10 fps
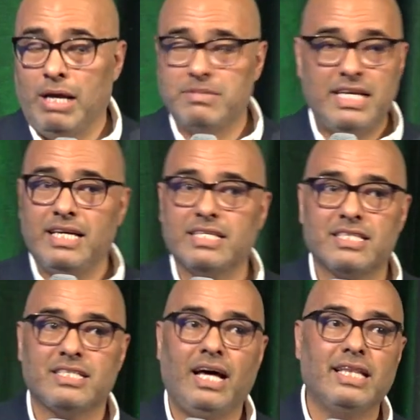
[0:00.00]
I'm saying,
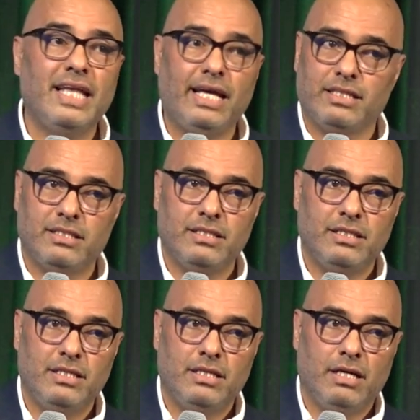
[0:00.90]
it's not late
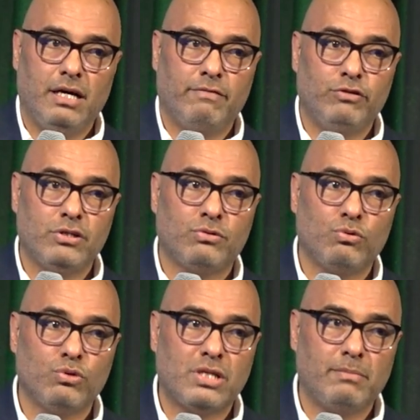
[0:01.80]
for us to
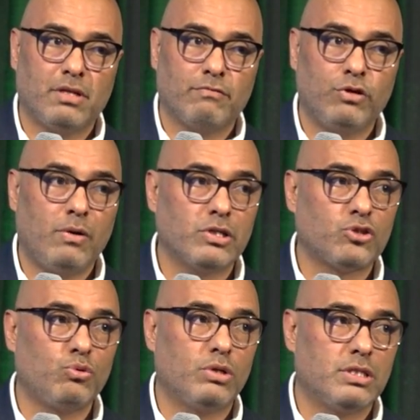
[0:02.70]
do something for our
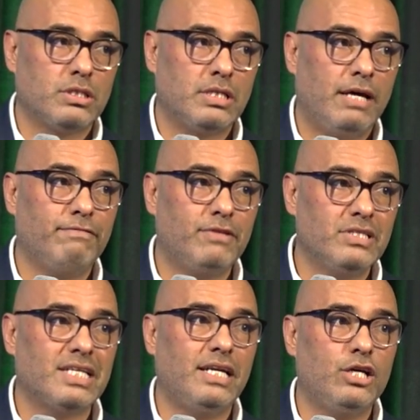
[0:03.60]
students. If
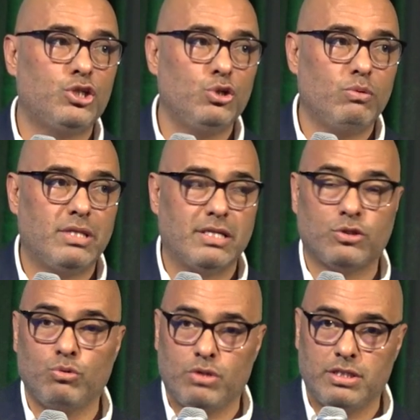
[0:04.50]
there's an issue with the
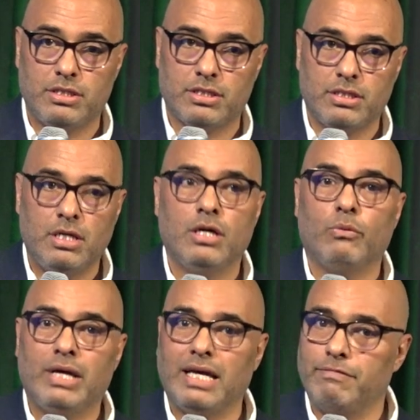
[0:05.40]
students,
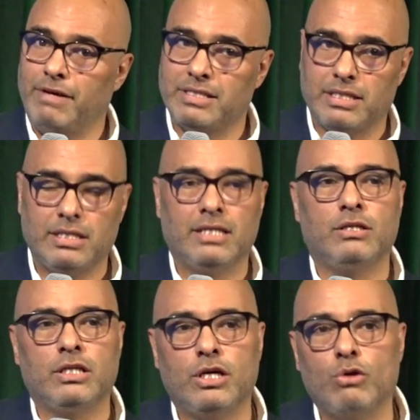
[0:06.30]
we can fix it.
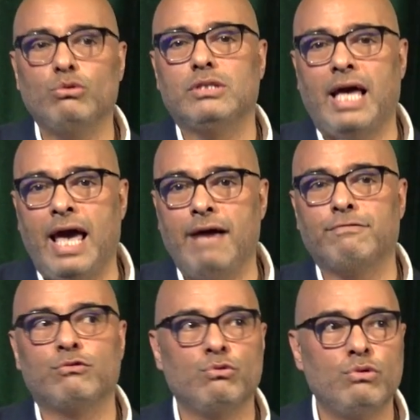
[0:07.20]
They don't
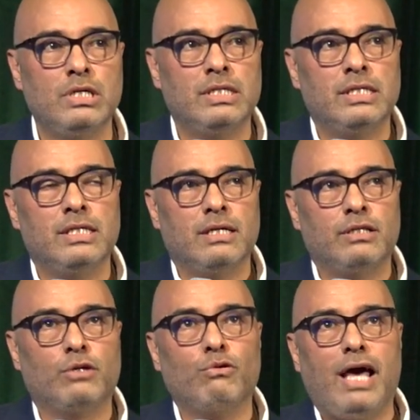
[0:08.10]
have
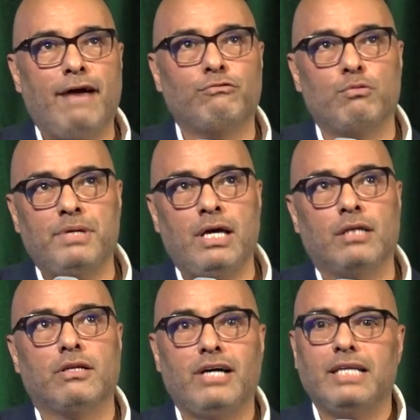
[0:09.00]
to be
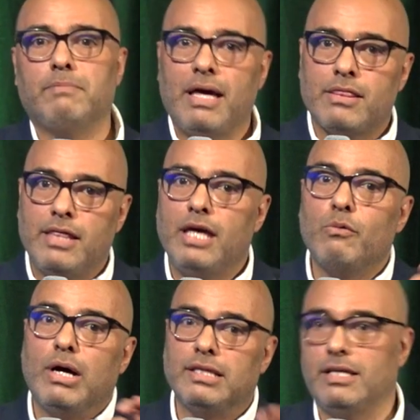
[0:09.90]
on the right path day
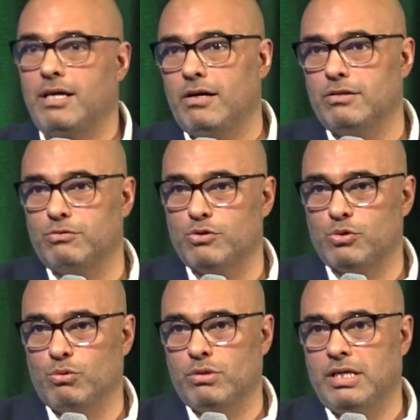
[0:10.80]
one they got into
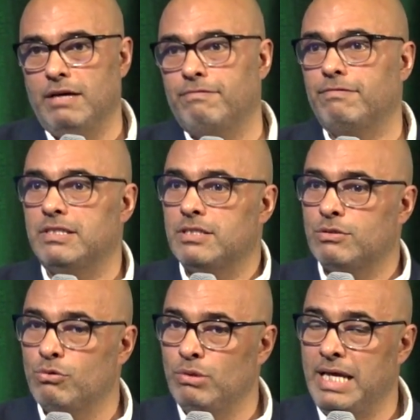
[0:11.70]
school. If it's
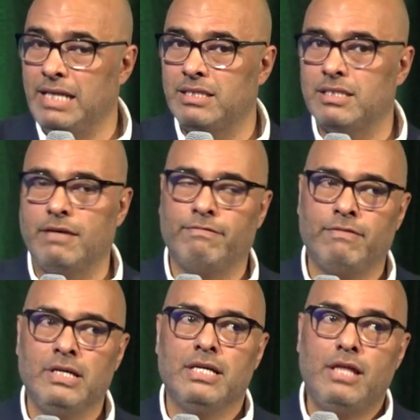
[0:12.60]
too late, if
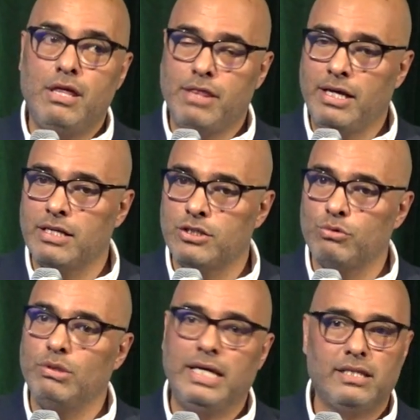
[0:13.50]
they think it's
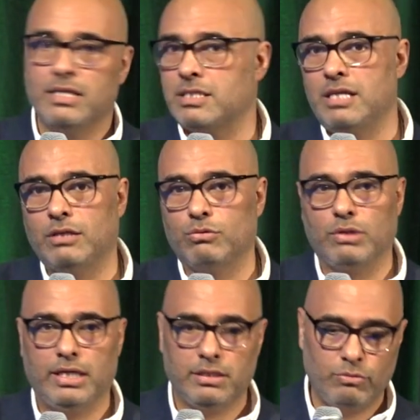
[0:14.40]
too late, it's not too
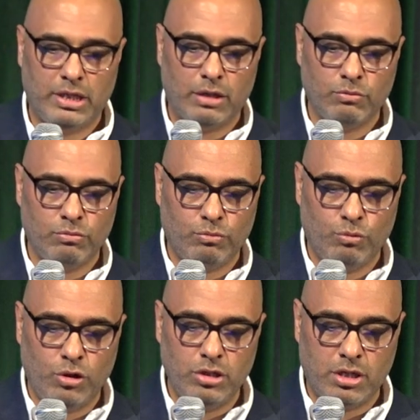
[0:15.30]
late. We can
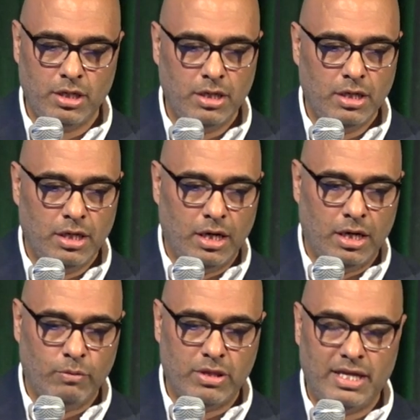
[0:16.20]
work
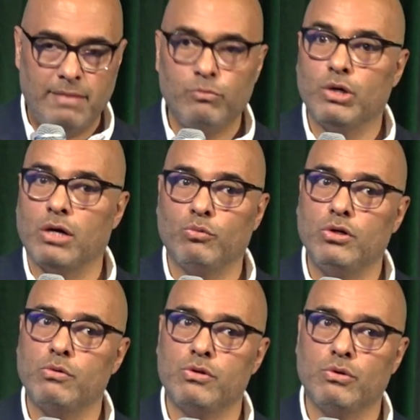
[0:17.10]
with them, we can
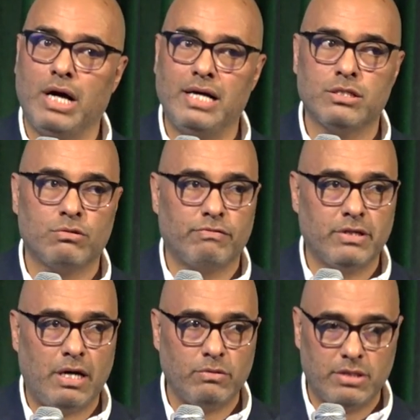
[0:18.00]
work with you guys to
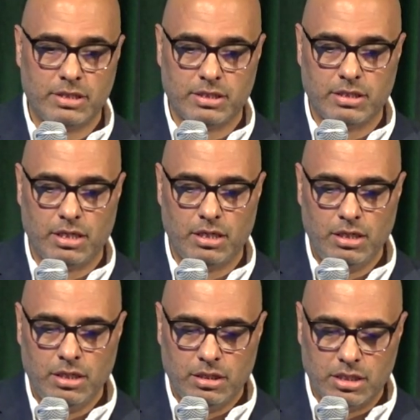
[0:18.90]
figure out this
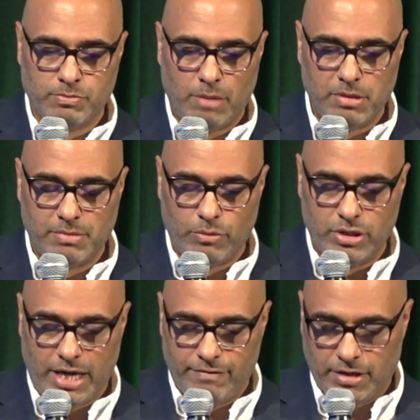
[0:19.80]
problem that we're
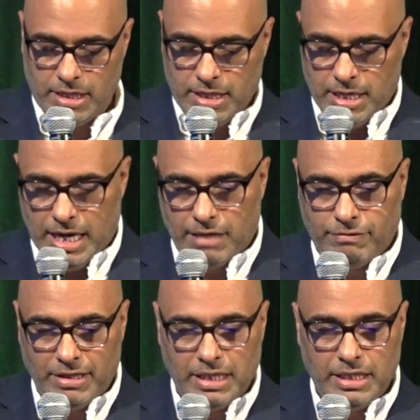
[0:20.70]
having. And
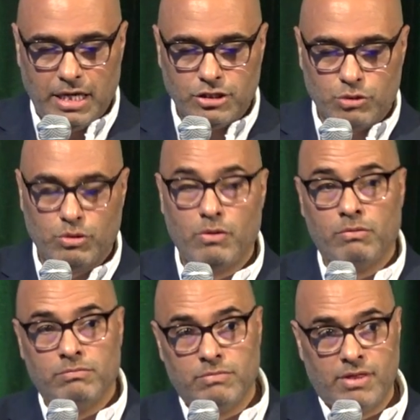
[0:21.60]
finally, I just want to
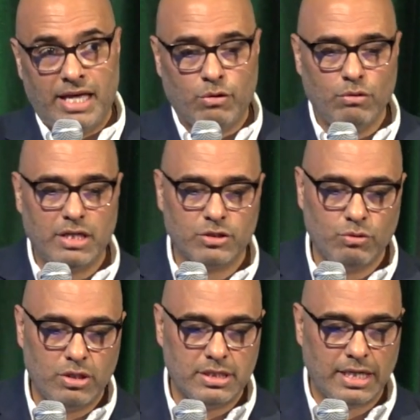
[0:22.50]
thank all the
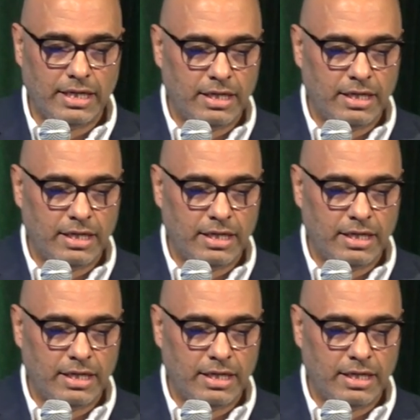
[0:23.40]
students.